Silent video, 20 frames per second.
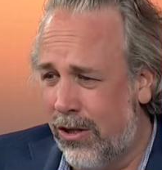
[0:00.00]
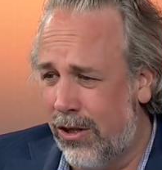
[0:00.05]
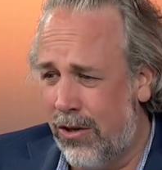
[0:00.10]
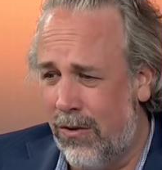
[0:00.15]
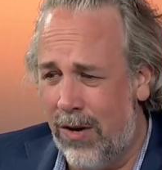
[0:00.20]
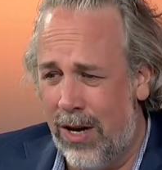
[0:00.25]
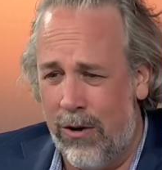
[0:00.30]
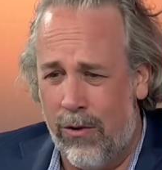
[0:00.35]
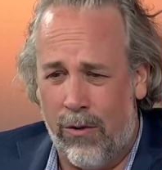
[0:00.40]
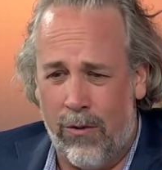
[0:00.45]

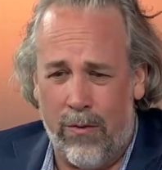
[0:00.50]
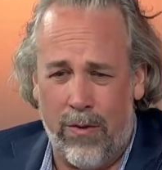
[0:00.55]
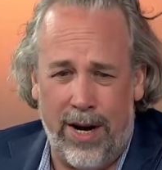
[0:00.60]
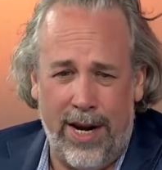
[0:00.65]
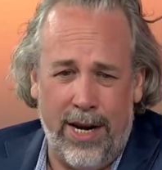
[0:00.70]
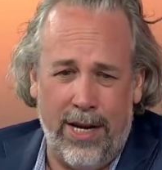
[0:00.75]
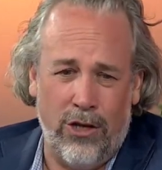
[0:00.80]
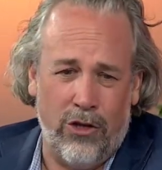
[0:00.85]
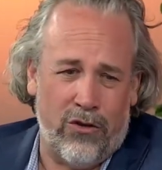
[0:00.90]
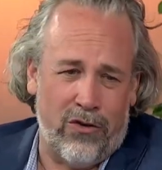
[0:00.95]
So it'll
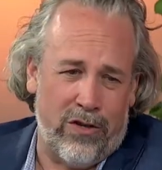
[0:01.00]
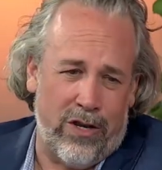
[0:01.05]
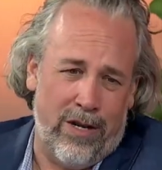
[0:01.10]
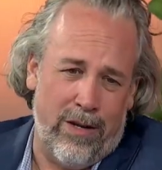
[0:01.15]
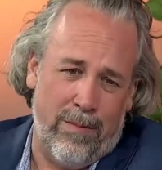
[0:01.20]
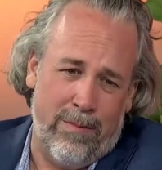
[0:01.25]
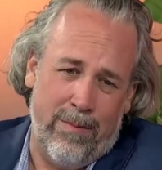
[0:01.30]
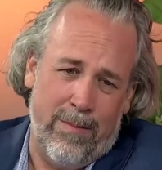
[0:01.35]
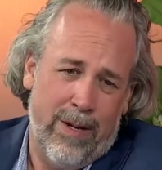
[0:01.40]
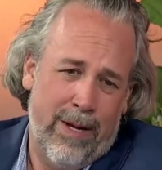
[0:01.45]
range
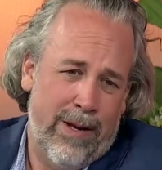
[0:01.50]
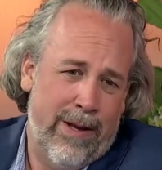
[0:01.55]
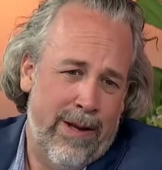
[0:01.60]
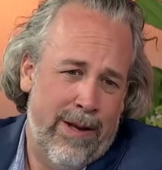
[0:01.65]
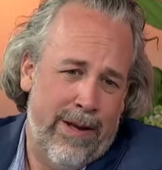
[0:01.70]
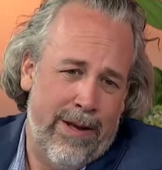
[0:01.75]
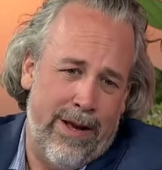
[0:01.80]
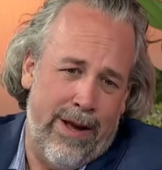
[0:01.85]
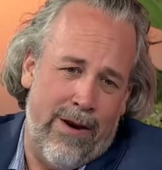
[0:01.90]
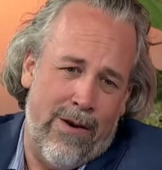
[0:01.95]
from,
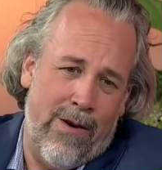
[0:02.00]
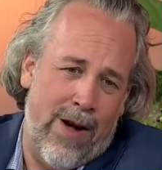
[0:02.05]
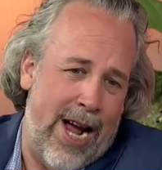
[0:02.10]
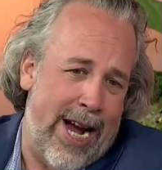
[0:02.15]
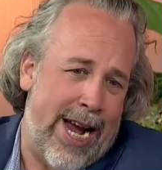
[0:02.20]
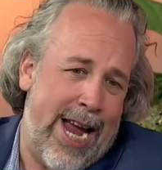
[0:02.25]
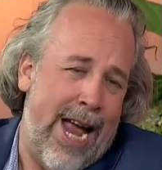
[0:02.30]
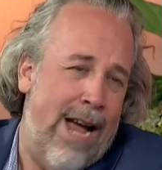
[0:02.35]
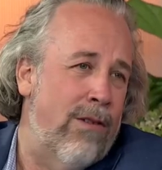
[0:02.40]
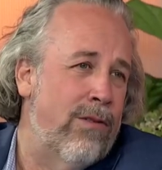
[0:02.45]
you know,
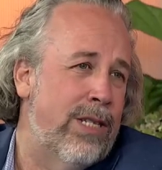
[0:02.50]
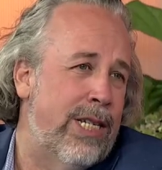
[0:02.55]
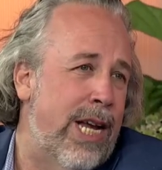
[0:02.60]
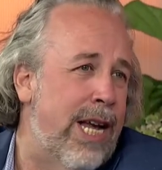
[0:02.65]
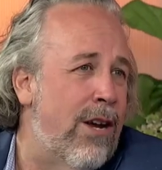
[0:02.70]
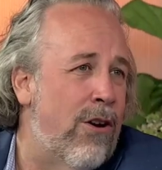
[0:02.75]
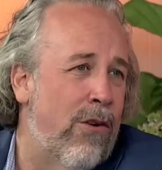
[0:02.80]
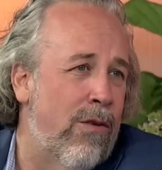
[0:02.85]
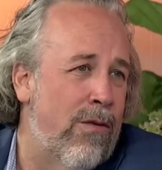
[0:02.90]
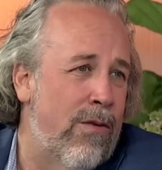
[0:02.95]
account
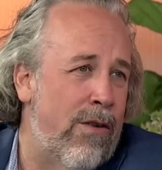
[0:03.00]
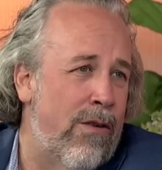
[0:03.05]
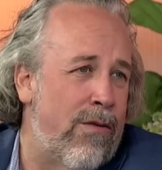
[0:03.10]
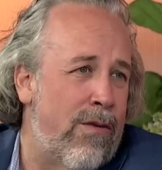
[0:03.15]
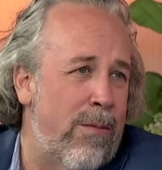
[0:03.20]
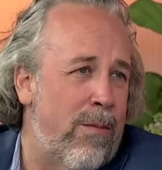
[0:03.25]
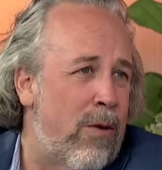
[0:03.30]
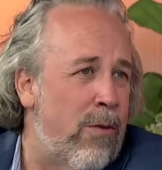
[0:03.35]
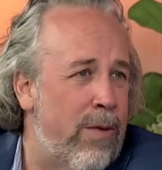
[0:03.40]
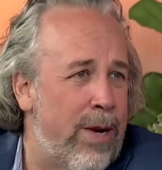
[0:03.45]
takeover
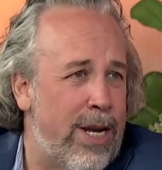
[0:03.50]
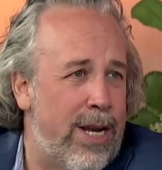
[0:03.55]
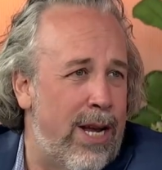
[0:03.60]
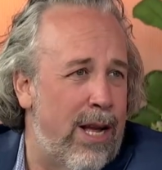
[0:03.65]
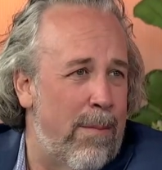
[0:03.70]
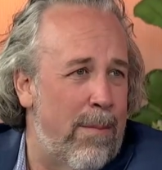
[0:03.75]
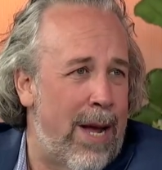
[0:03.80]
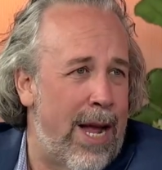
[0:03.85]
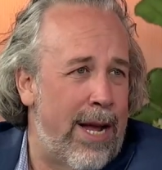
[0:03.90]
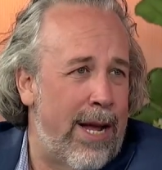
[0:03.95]
from a
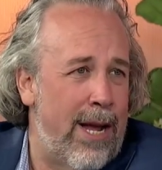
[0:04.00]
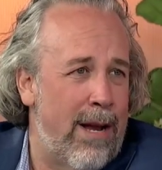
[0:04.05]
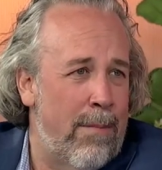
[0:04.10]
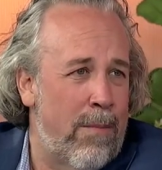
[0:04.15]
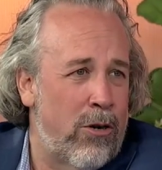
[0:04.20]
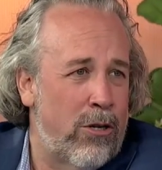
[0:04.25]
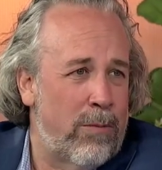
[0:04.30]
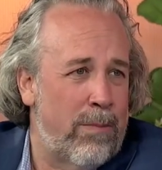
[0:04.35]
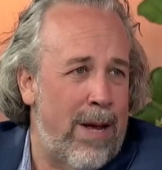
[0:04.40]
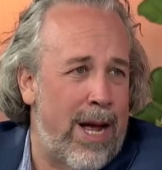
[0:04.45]
retail banking
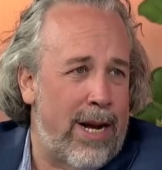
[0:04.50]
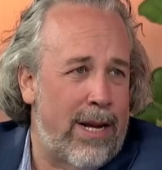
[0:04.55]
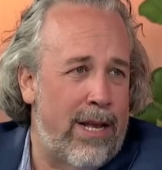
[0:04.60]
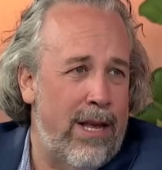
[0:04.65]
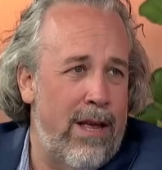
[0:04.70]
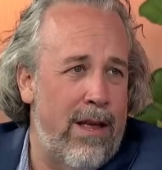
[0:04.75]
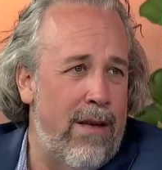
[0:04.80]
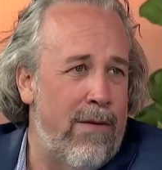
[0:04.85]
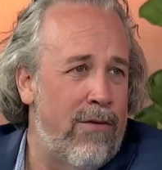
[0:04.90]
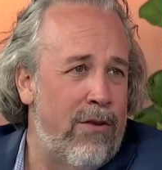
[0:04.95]

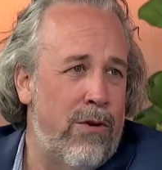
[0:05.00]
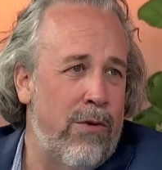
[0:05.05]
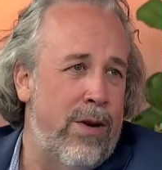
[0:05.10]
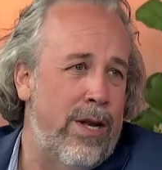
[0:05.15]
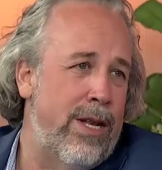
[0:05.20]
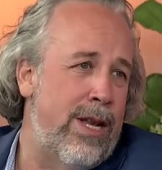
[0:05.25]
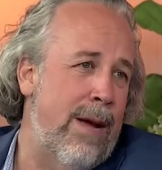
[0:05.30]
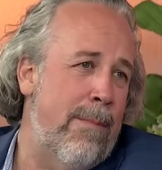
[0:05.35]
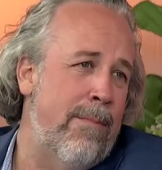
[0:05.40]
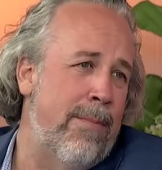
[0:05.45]
perspective to
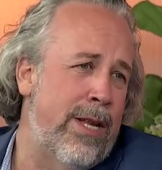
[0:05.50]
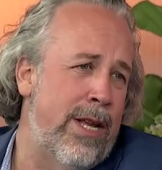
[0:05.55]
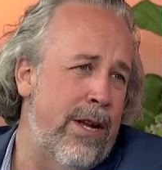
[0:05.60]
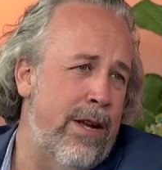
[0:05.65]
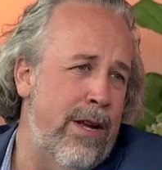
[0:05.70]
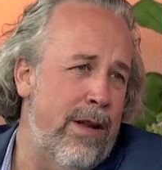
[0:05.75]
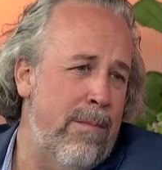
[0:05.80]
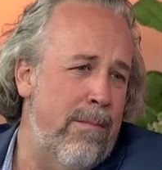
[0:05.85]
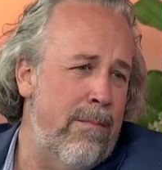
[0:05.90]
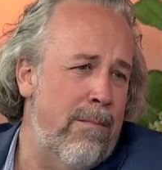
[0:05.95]

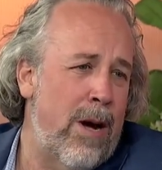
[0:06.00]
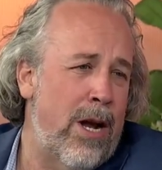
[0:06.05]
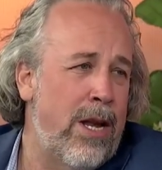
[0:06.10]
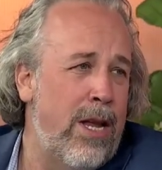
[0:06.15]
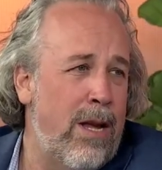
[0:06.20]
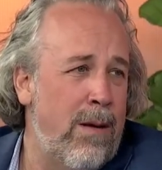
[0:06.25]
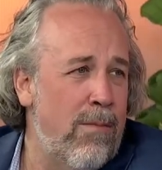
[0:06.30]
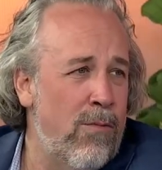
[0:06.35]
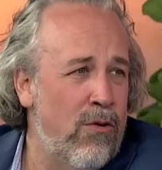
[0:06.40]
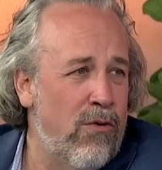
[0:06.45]
attempted
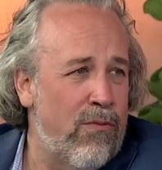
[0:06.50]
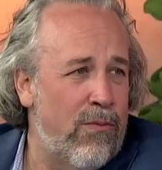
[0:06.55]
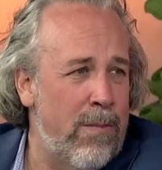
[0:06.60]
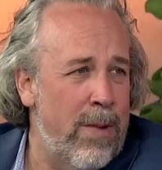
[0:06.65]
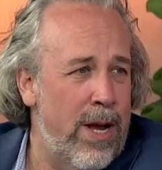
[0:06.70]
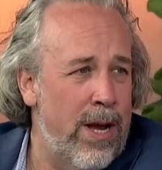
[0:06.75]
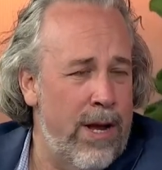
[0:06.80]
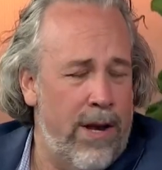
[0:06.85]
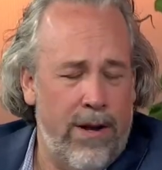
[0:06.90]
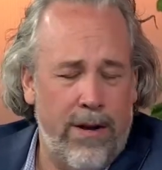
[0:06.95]
money
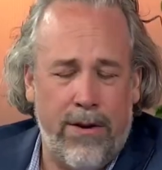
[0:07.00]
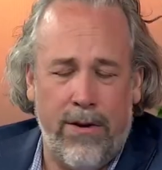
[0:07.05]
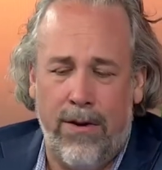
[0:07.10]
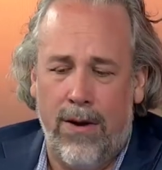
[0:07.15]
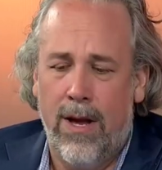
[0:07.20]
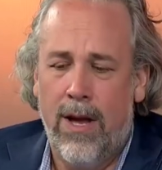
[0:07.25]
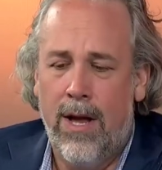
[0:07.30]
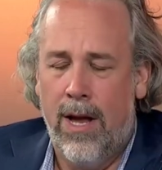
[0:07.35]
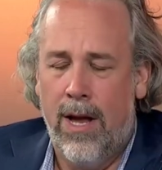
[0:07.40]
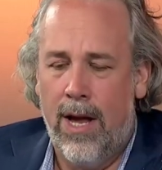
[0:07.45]
movement
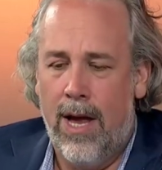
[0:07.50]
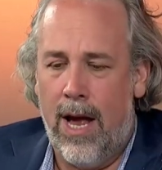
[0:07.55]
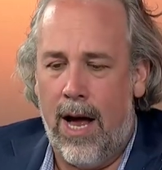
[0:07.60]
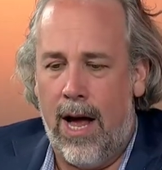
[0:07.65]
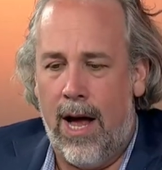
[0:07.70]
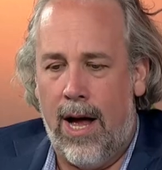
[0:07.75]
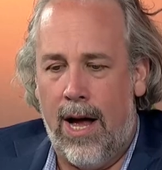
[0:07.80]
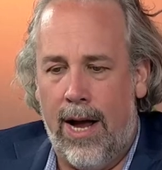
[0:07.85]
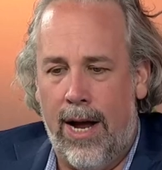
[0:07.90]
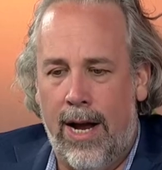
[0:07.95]

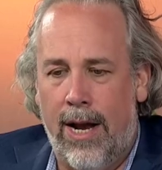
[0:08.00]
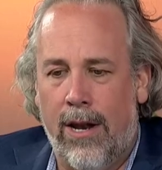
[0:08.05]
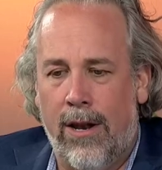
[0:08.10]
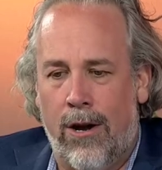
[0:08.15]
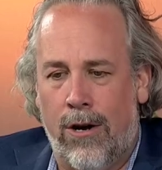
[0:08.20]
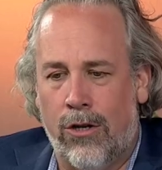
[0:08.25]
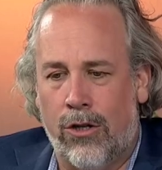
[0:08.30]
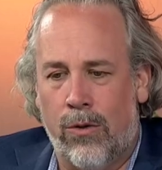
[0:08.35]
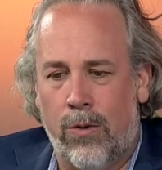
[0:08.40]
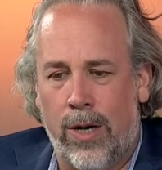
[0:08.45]
uh, in
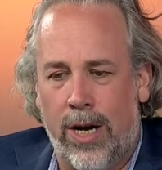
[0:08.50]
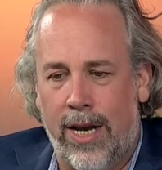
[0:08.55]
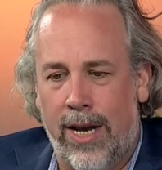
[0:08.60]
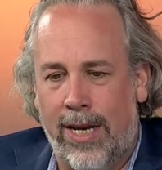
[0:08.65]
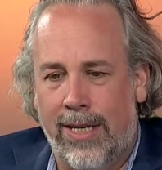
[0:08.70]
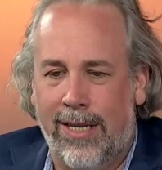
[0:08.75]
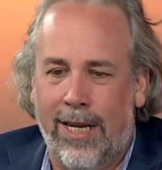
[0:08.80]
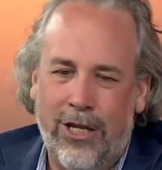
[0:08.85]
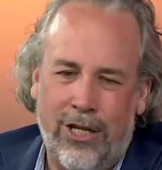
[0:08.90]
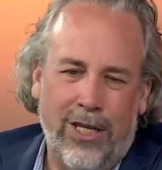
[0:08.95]
large
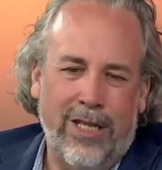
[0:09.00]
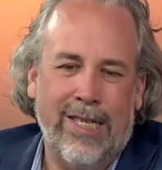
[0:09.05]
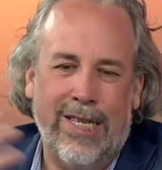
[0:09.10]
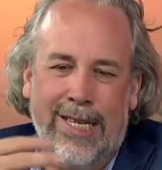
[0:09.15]
organizations.